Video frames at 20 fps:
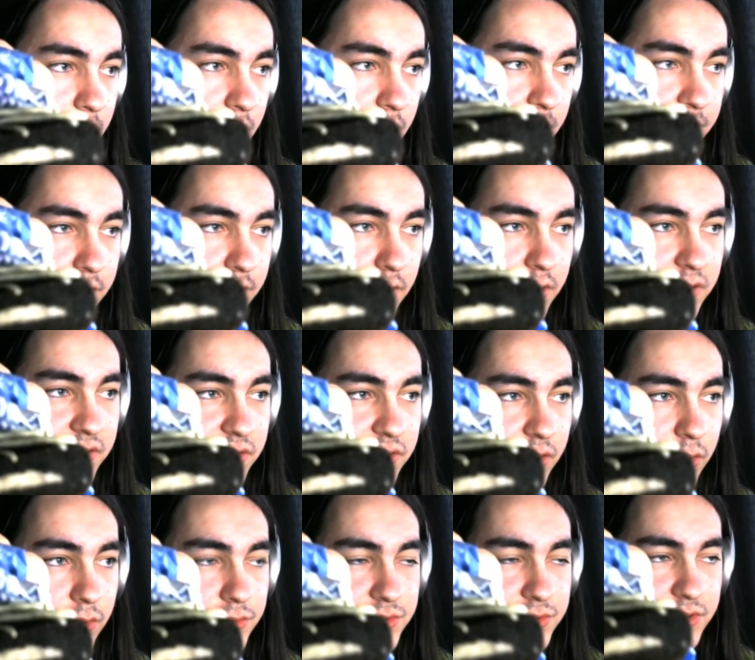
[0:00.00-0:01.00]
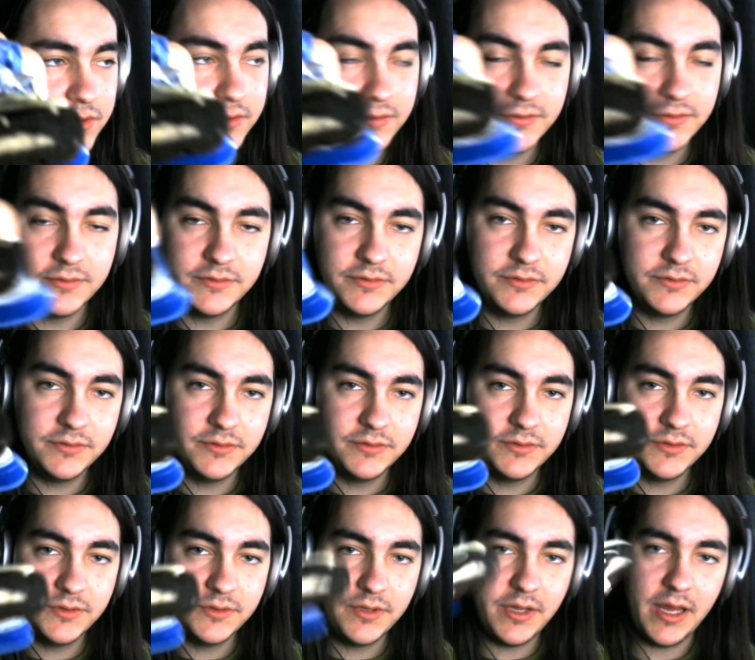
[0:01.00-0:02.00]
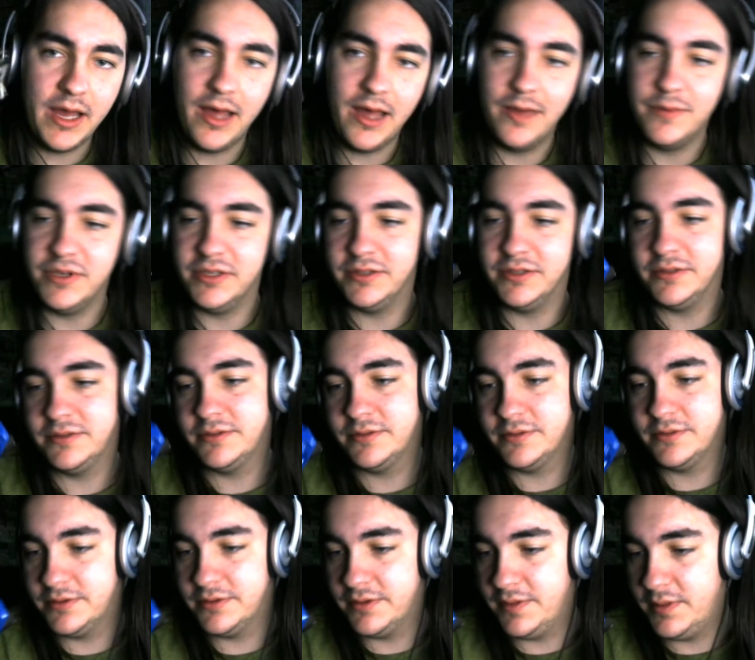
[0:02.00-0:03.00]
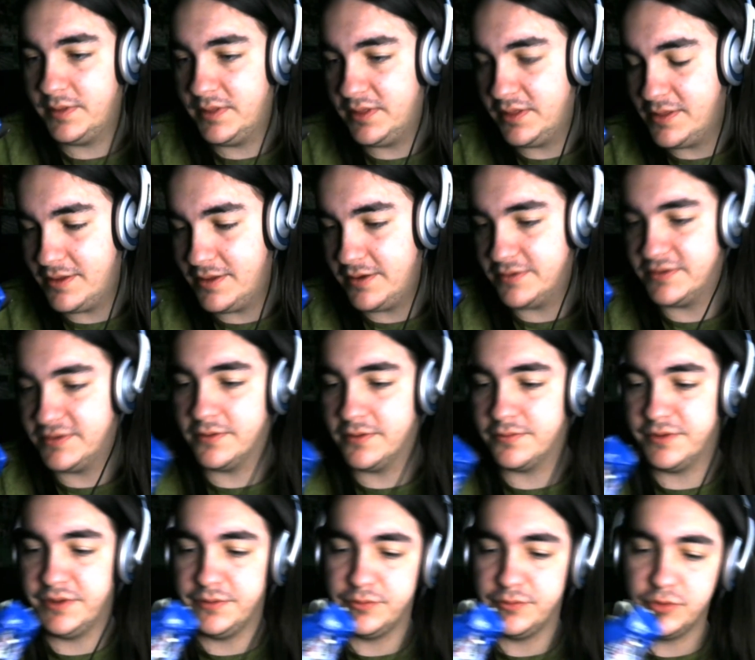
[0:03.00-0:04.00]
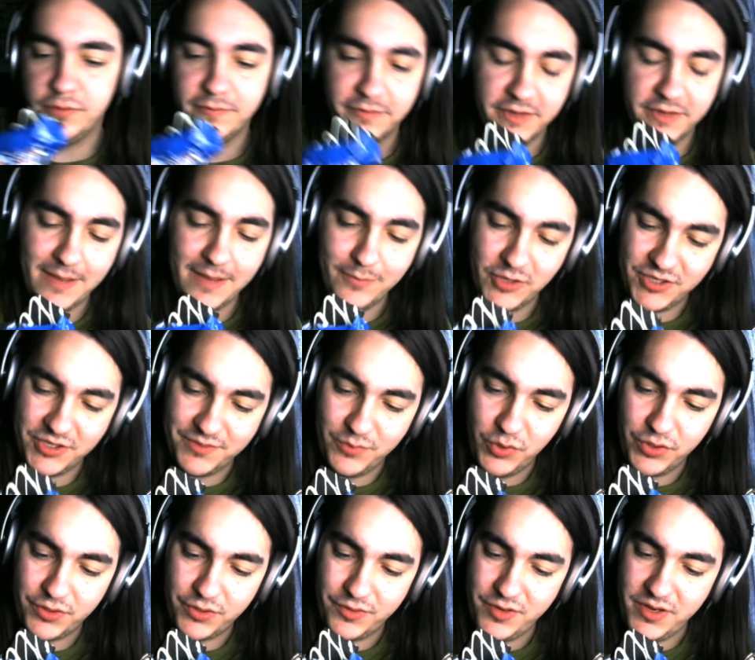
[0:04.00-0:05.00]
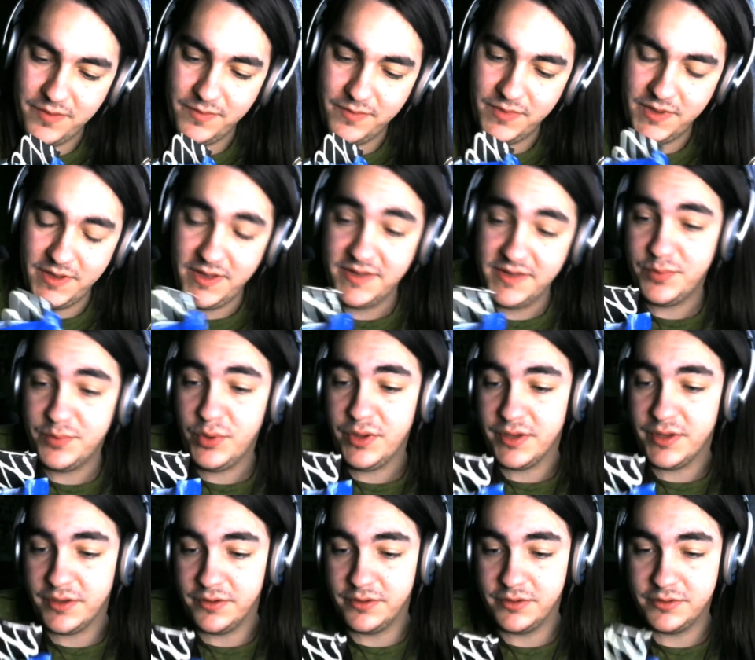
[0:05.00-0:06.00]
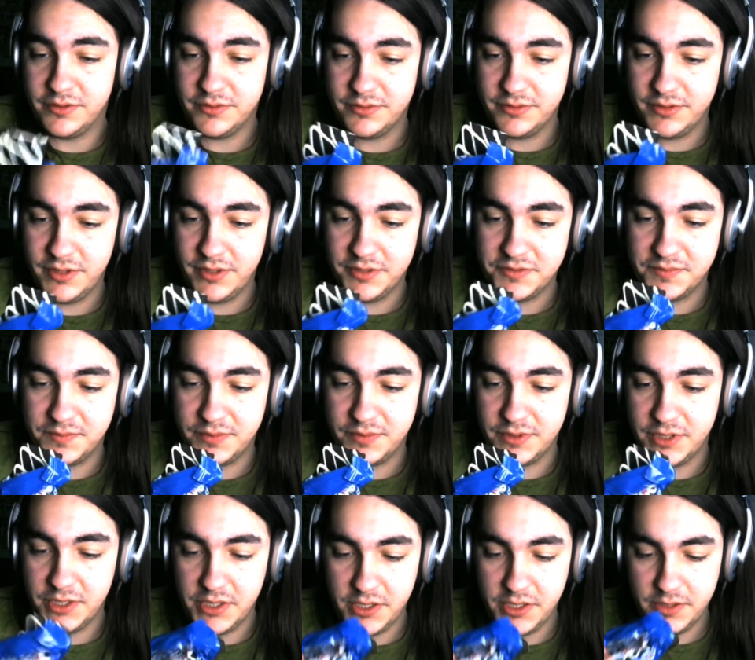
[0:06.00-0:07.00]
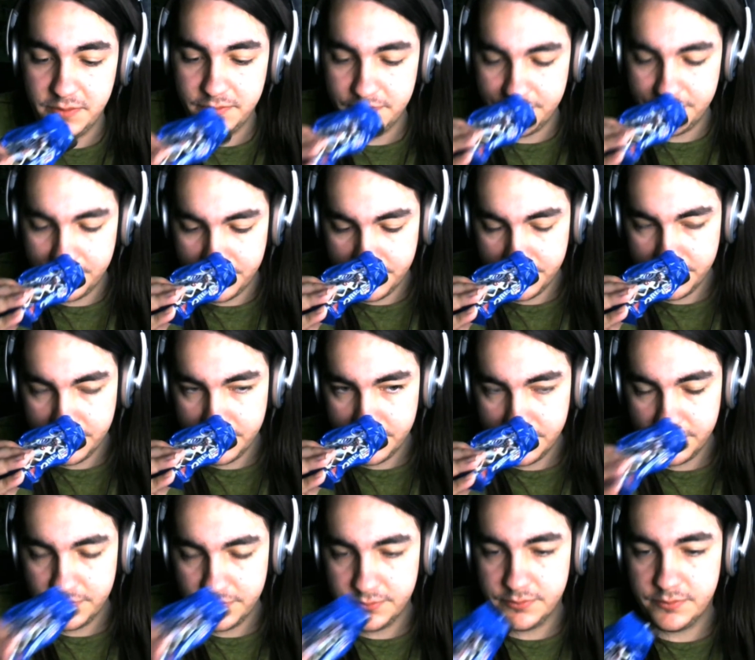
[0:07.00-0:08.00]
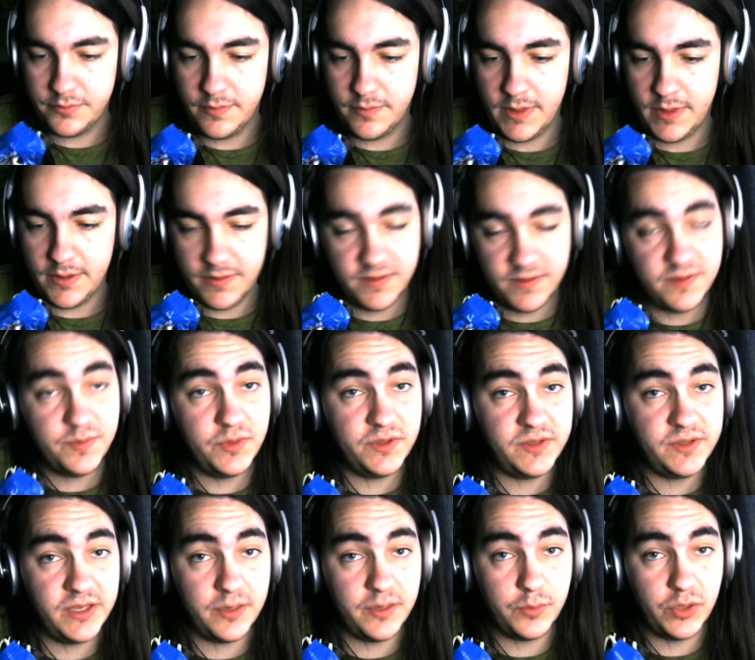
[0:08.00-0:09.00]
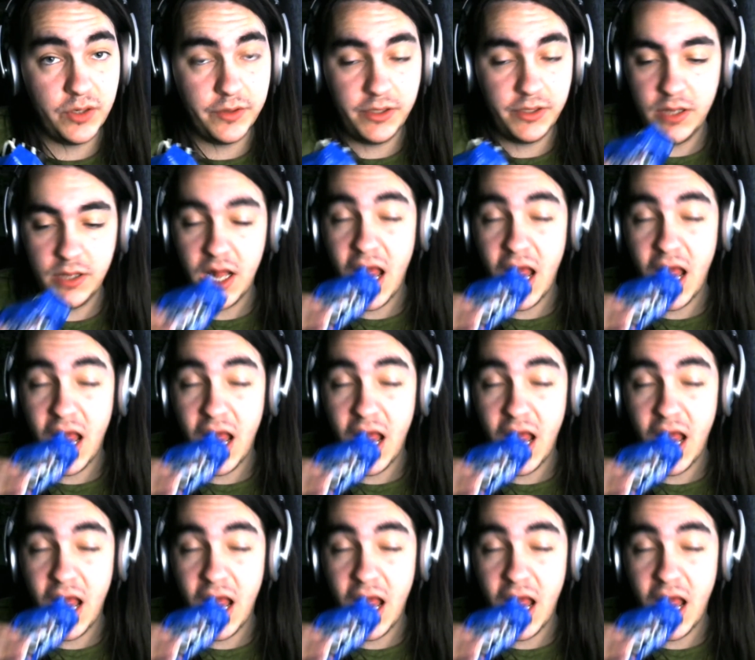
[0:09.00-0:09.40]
Fucking told you. I mean, there's not really room for that much more cream. It's probably good. It's pr it smells like brownie.